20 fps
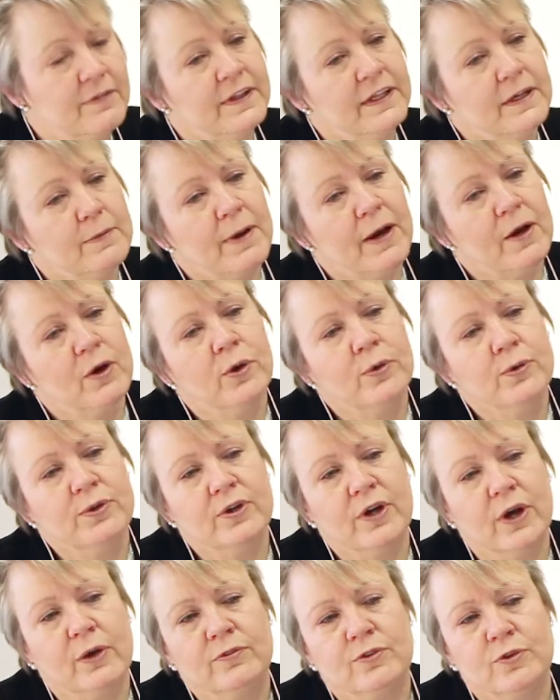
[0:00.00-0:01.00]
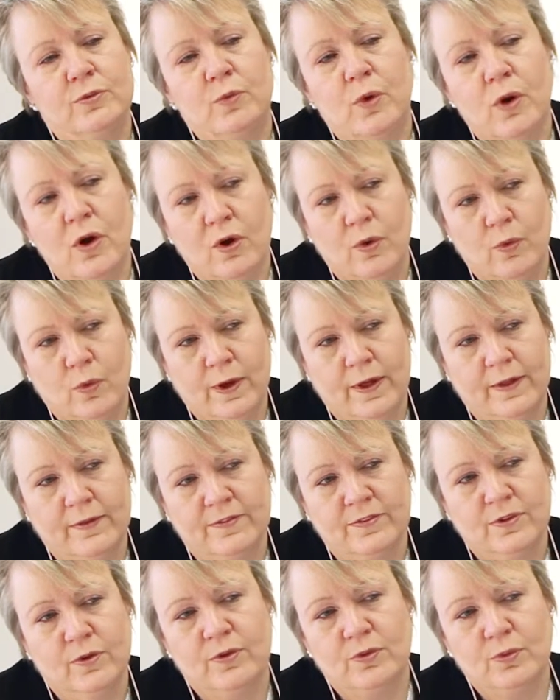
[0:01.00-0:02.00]
think about who you're going to work with.
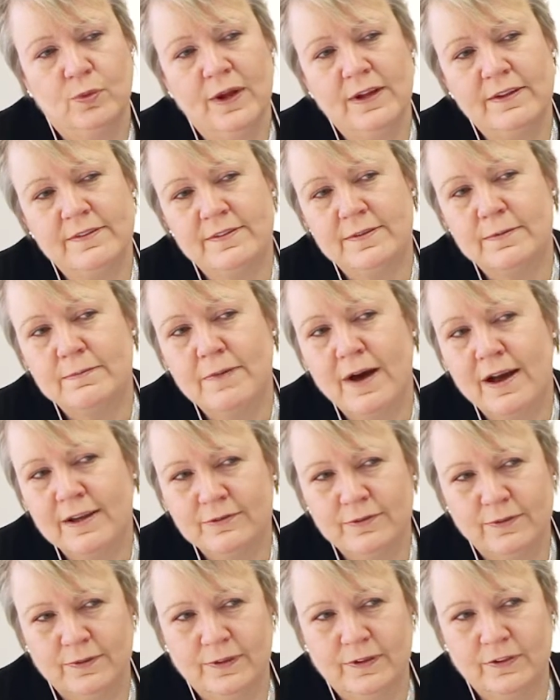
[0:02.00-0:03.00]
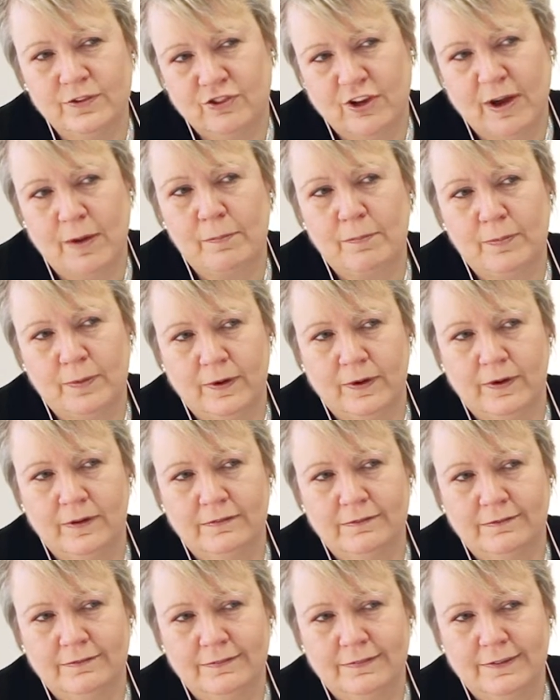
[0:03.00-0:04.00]
So as well as the mindfulness
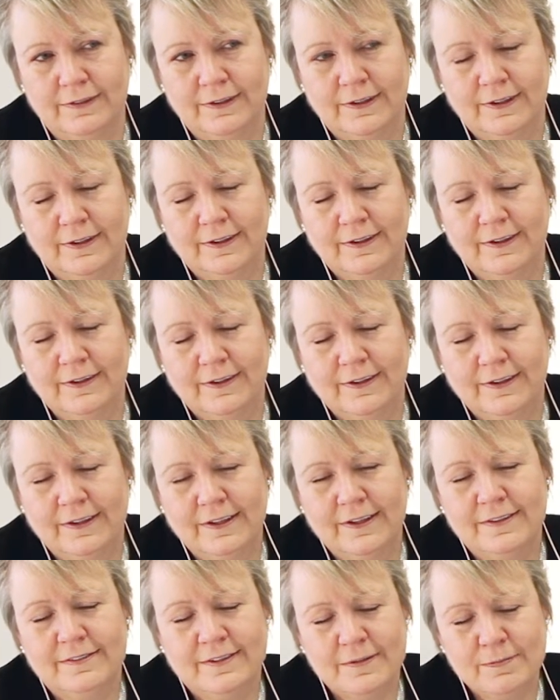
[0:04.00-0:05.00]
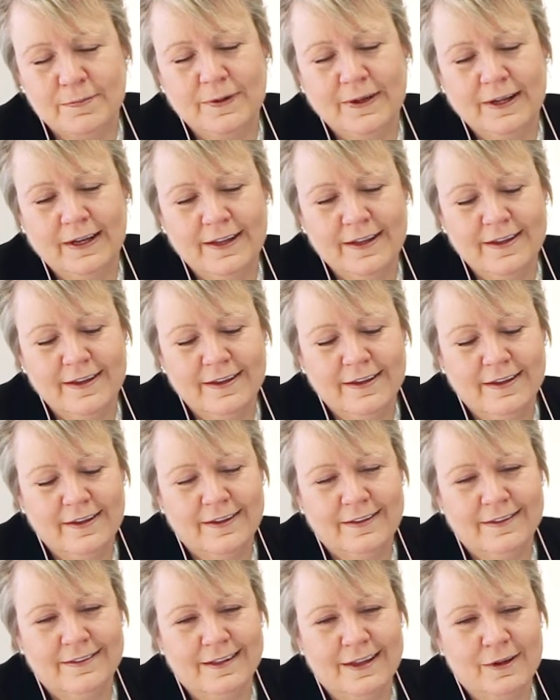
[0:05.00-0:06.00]
champion, typically
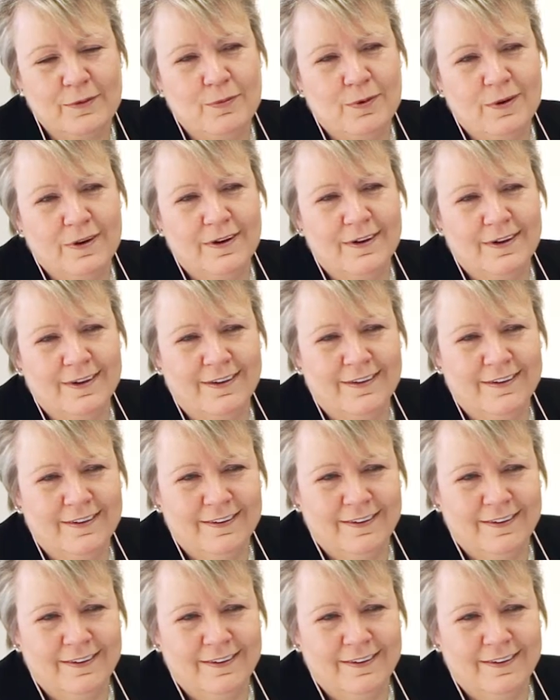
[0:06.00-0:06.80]
they work